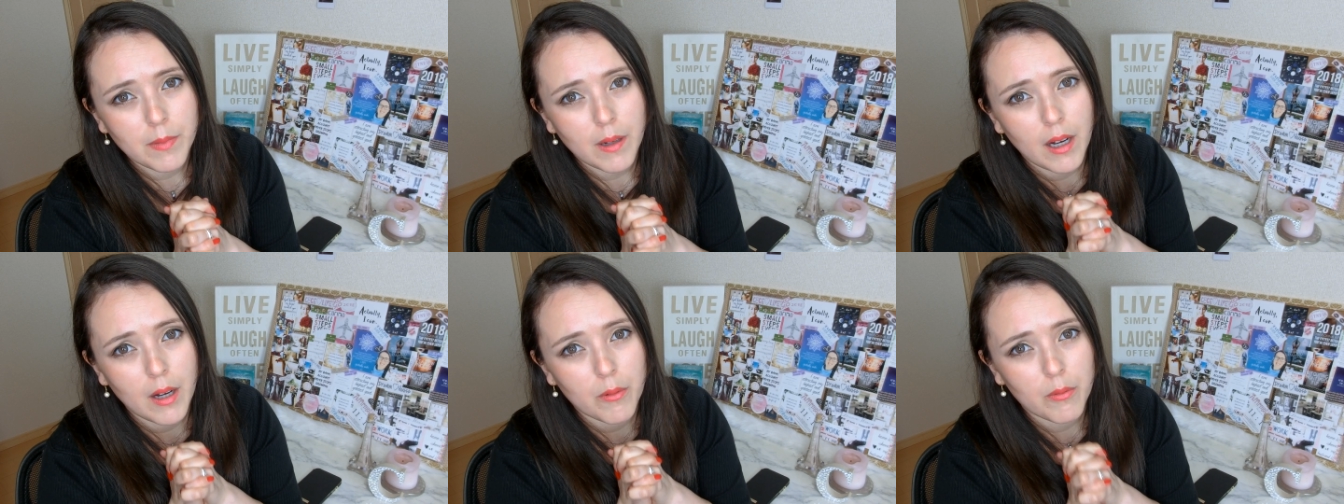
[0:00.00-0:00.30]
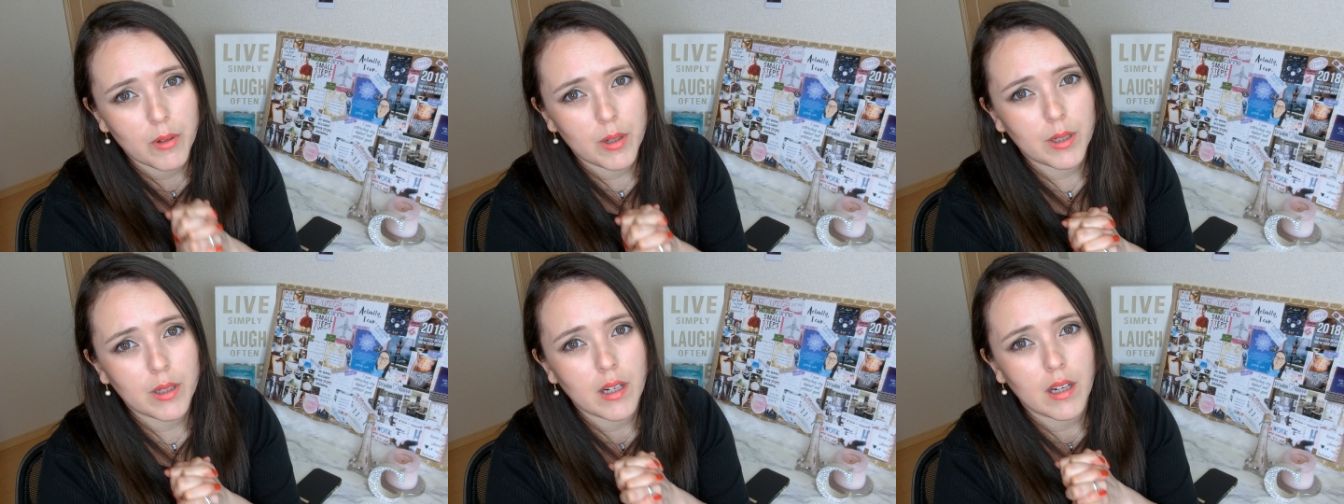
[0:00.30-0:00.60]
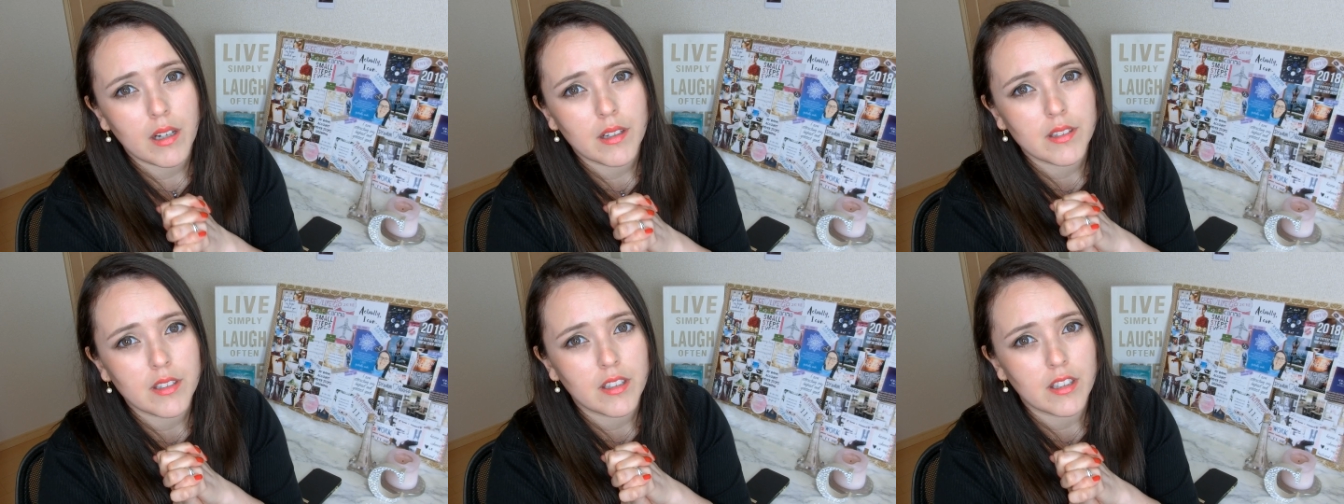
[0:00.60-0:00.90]
I work
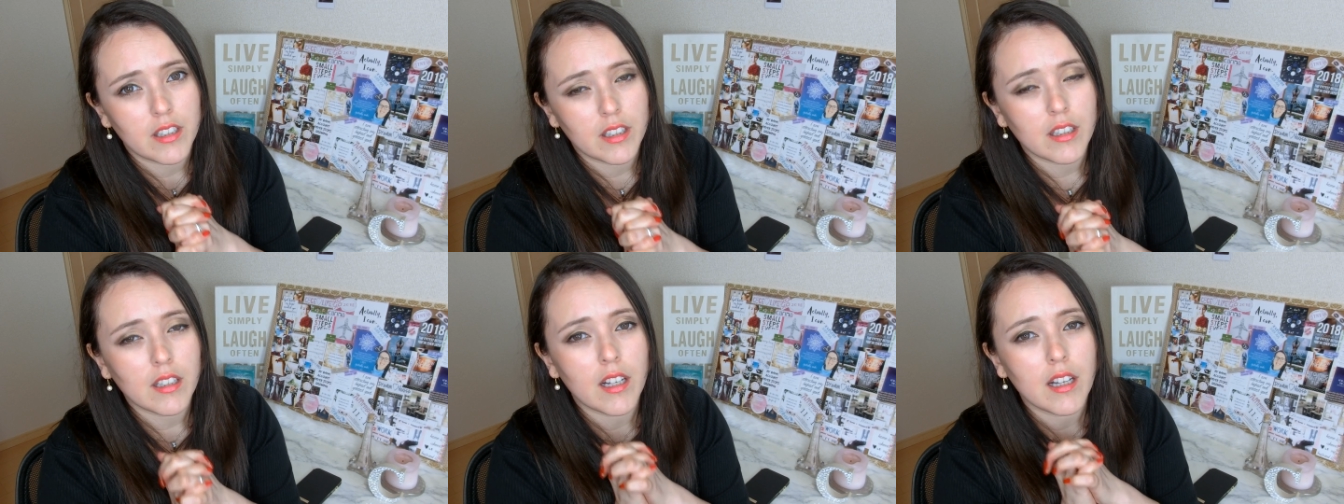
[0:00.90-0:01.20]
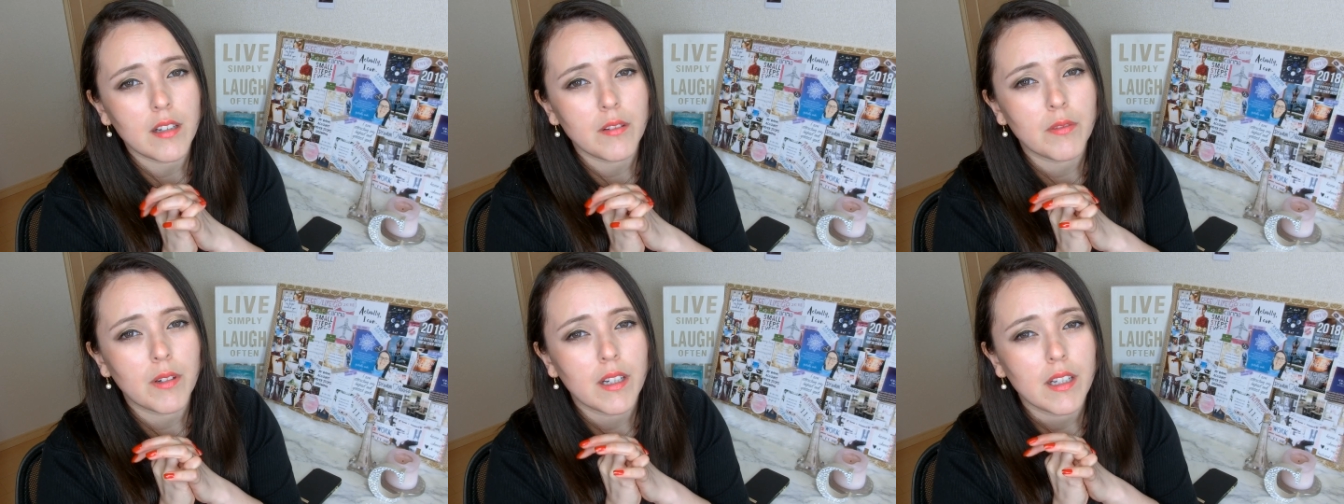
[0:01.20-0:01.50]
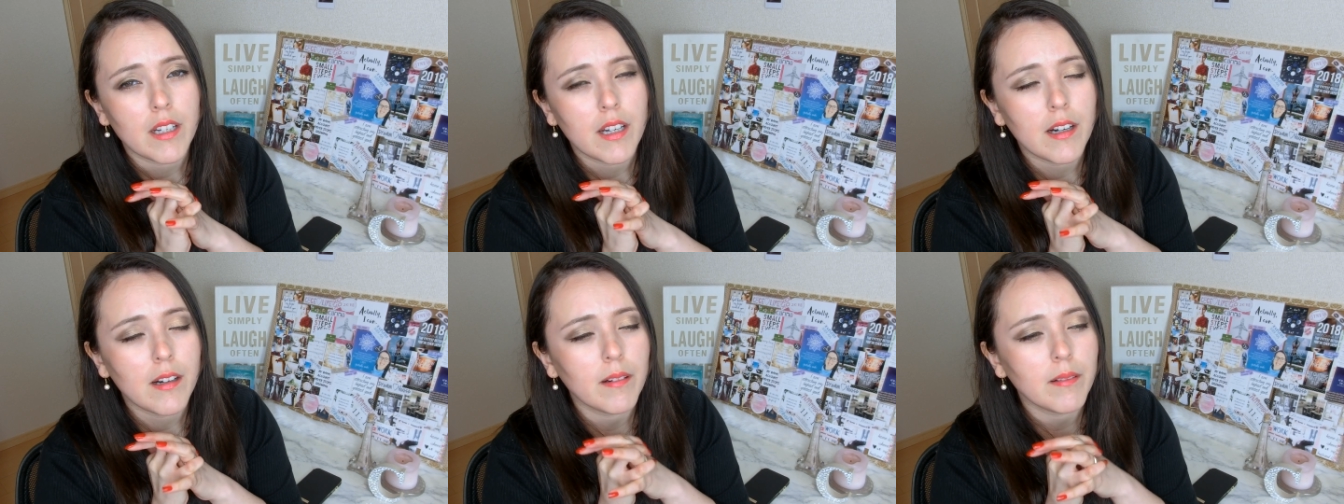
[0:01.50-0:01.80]
at the airline
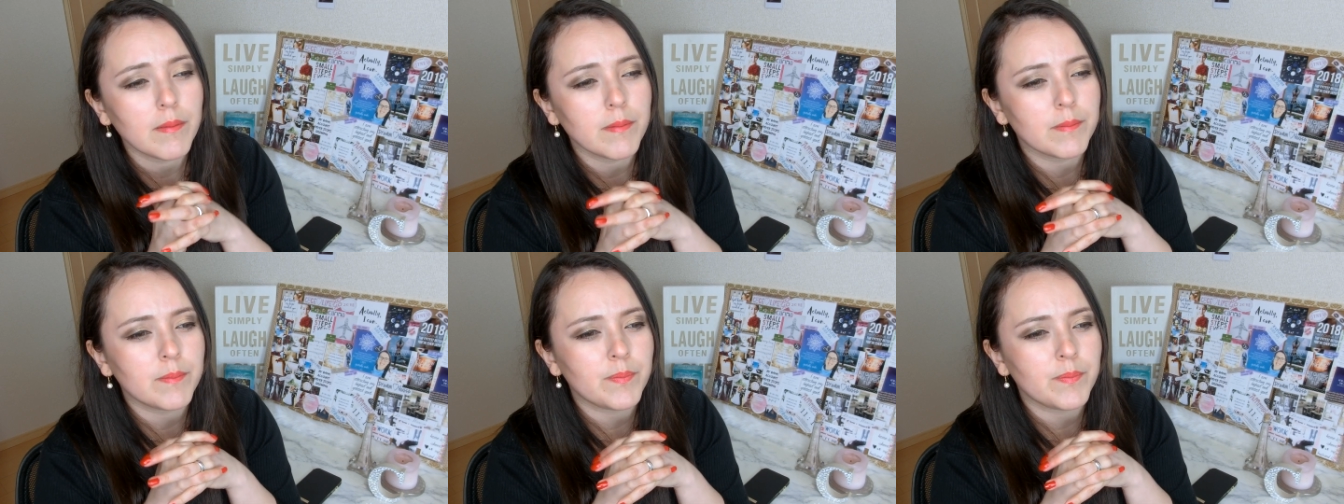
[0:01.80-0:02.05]
right now.